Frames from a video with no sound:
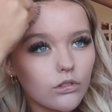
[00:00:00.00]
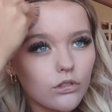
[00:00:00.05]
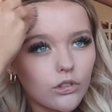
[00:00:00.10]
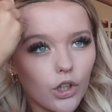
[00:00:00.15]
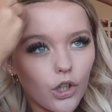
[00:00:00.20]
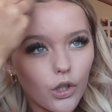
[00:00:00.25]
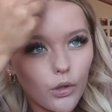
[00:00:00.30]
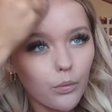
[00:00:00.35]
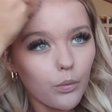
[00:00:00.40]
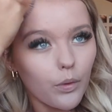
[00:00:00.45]

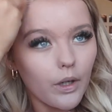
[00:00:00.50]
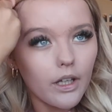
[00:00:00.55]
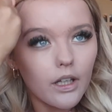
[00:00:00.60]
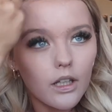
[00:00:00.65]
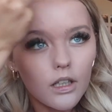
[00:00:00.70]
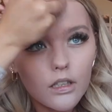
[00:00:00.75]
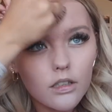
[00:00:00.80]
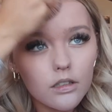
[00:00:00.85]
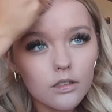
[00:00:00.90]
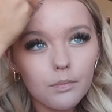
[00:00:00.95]
2
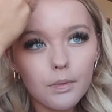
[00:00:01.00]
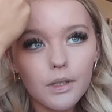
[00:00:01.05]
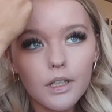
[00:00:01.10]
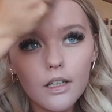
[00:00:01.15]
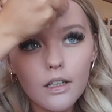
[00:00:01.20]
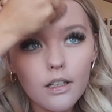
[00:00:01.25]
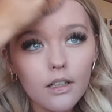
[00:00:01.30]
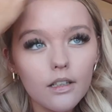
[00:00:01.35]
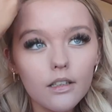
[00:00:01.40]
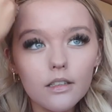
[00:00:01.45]
weeks
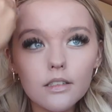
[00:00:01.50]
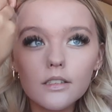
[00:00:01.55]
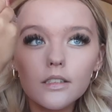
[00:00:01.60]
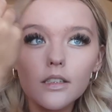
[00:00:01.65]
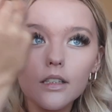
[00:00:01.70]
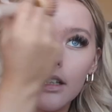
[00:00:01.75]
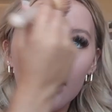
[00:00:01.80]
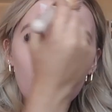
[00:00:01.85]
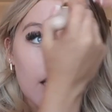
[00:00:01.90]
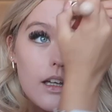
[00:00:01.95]

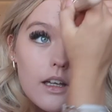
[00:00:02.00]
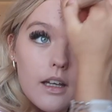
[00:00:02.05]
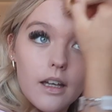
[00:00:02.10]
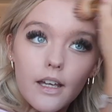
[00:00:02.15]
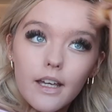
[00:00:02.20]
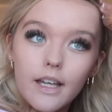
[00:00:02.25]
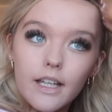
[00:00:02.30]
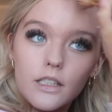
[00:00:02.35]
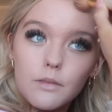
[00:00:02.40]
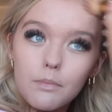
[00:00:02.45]
because
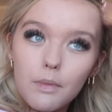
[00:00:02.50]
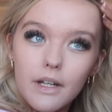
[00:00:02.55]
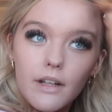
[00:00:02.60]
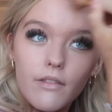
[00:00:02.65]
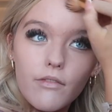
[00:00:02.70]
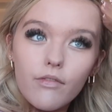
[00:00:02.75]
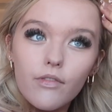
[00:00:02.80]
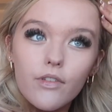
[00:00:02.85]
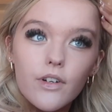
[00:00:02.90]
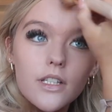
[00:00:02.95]
it's been
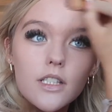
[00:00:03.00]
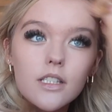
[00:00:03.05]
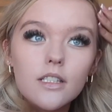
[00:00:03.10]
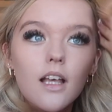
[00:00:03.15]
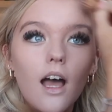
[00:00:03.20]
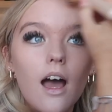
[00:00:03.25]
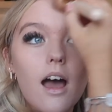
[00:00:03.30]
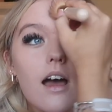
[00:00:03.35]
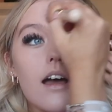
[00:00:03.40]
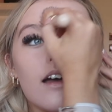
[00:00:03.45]
in for a
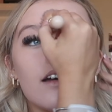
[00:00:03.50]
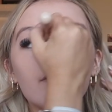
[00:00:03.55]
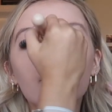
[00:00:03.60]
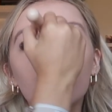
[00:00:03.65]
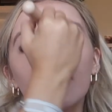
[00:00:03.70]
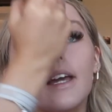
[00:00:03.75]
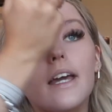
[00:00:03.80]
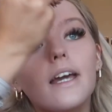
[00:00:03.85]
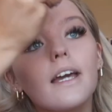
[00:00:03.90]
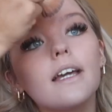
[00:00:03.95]

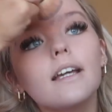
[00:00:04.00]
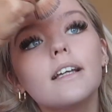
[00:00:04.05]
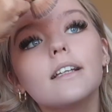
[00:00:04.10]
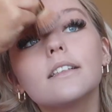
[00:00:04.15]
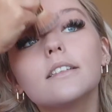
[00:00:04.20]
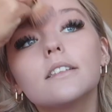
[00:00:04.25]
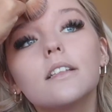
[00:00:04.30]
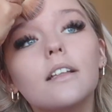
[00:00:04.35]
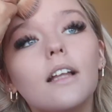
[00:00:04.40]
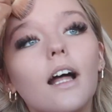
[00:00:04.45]
service,
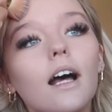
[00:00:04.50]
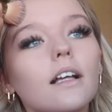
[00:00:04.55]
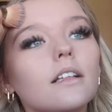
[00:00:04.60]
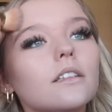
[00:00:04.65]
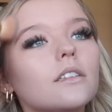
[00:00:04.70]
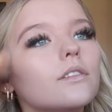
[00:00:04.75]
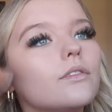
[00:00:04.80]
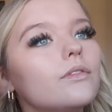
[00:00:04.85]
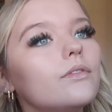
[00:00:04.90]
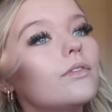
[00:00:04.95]
so
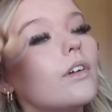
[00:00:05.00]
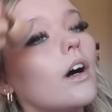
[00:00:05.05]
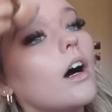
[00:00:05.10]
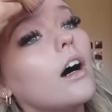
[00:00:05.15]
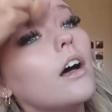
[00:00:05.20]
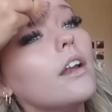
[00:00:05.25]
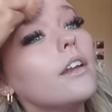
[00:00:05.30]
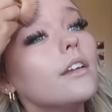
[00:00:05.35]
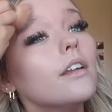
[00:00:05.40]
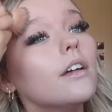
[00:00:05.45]
that's
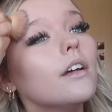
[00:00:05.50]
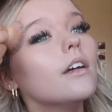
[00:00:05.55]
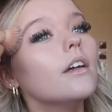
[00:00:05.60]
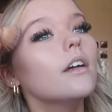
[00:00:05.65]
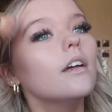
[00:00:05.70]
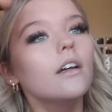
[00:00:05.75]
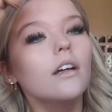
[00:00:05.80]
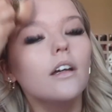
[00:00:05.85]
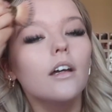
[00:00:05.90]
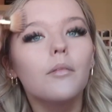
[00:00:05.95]
fun.
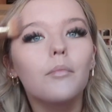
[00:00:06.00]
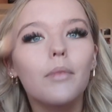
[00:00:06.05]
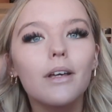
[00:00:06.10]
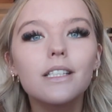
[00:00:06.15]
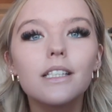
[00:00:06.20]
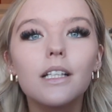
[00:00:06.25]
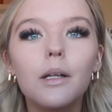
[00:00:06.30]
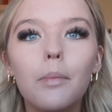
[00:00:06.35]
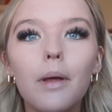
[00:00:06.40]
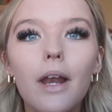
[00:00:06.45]

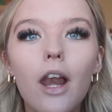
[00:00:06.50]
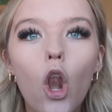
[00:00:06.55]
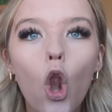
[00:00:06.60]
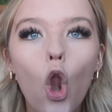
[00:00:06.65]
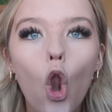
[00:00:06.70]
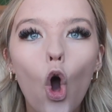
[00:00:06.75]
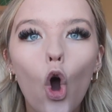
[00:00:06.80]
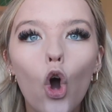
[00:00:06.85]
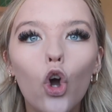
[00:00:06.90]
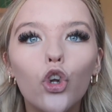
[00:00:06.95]
Basically
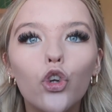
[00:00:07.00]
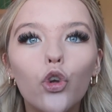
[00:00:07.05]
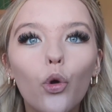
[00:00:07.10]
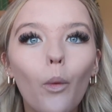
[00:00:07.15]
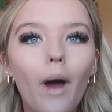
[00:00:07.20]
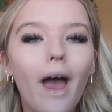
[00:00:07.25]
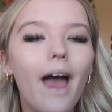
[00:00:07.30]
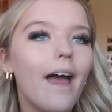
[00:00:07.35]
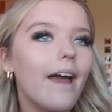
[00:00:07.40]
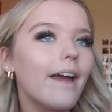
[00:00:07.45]
been locked
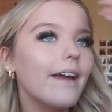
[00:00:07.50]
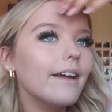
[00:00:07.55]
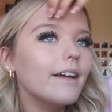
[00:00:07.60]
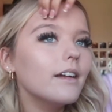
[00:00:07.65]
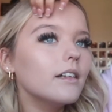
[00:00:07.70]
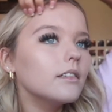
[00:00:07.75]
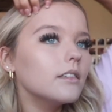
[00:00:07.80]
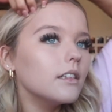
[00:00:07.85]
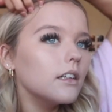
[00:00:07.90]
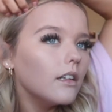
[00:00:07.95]

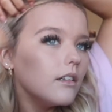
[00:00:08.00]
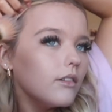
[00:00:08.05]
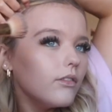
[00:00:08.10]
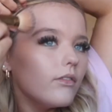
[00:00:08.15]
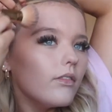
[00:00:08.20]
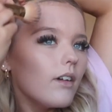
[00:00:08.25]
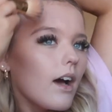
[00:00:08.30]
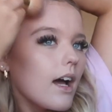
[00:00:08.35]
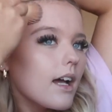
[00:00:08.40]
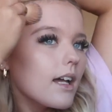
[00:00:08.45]
away.
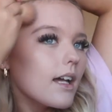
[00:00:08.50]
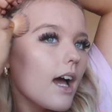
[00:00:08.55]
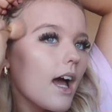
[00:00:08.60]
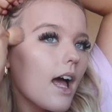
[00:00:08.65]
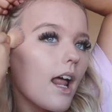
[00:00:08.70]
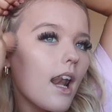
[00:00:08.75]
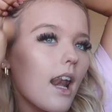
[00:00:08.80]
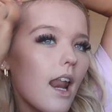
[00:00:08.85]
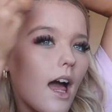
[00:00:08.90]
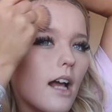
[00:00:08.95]
If I
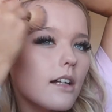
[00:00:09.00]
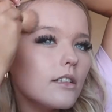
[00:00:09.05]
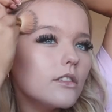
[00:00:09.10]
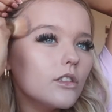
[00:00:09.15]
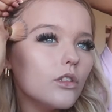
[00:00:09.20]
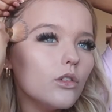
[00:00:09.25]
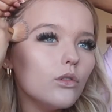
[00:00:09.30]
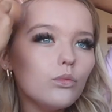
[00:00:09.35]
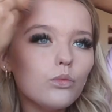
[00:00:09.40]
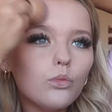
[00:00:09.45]
got
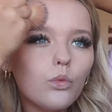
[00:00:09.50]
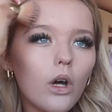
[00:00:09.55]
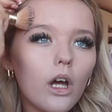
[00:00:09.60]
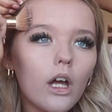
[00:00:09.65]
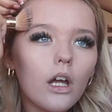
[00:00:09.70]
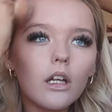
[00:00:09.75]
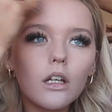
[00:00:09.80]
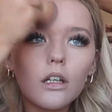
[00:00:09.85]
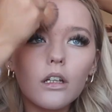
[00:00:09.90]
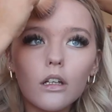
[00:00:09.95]
locked
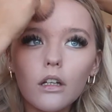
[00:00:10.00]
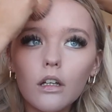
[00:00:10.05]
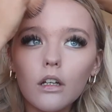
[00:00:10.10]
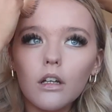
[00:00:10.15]
away.